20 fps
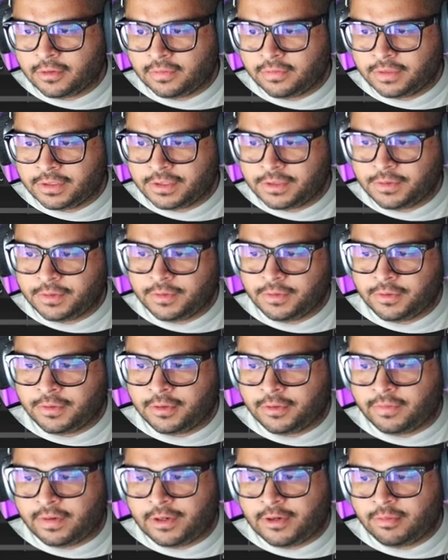over to
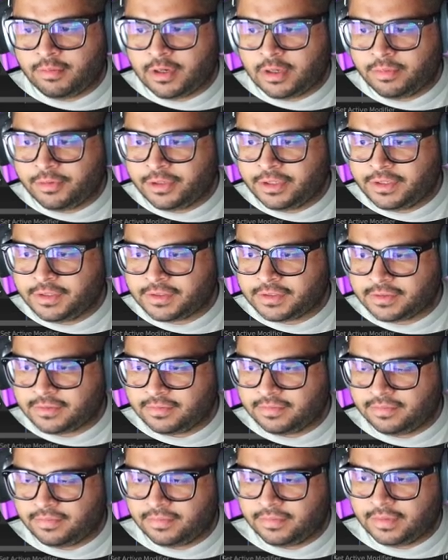your render properties,
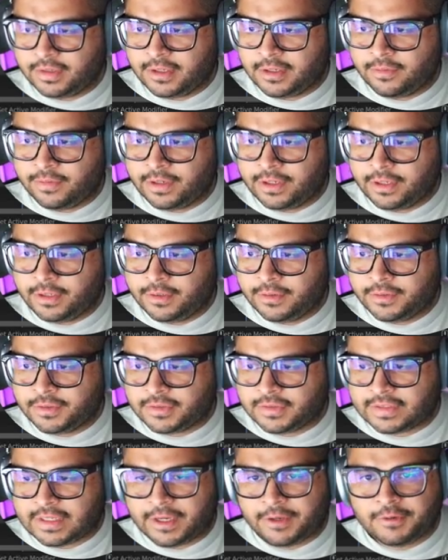and we're gonna use
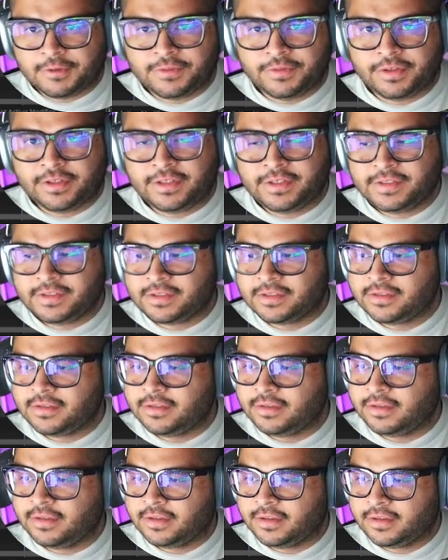cycles for this.
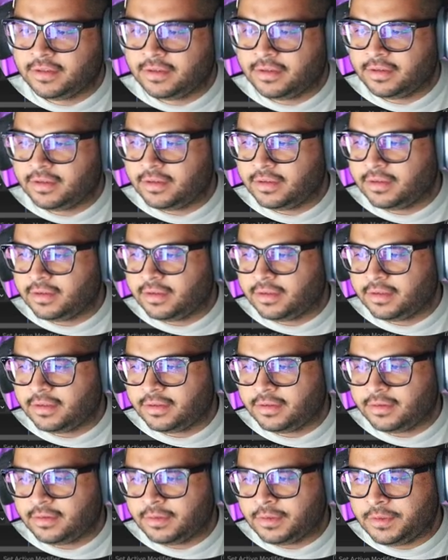
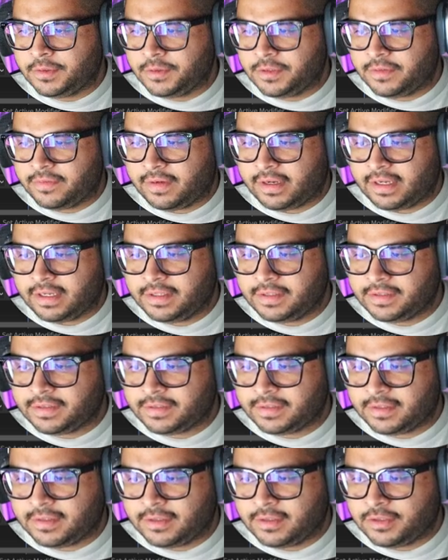Do device
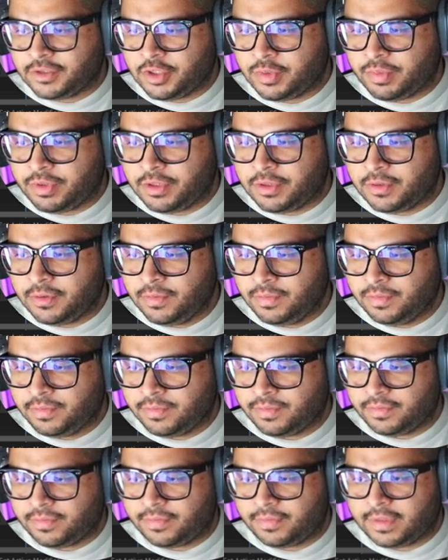GPU,
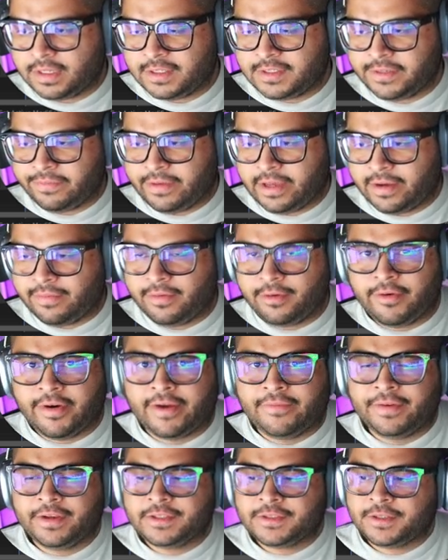that's if you have a
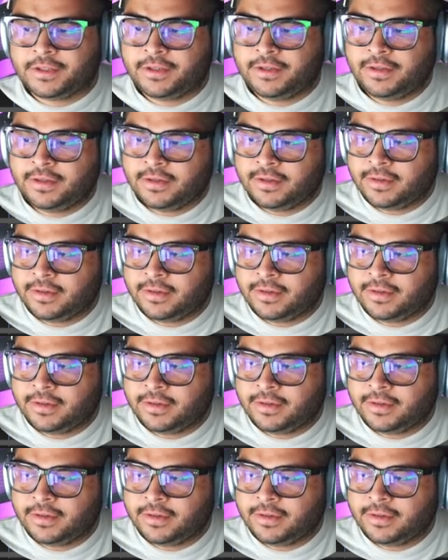graphics card.